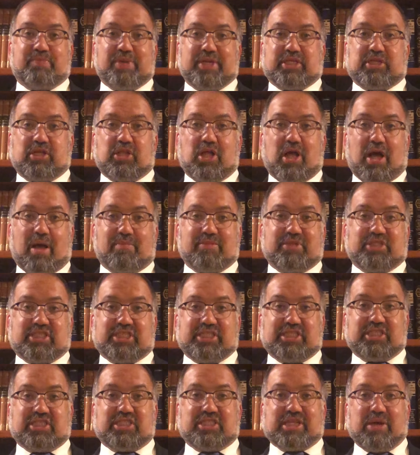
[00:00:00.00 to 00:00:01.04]
Bittul chametz
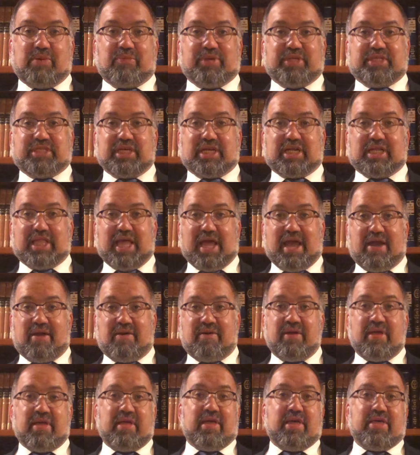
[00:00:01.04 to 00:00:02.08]
is that we
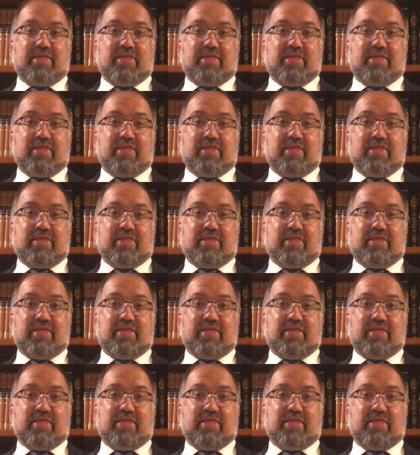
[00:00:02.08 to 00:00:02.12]
declare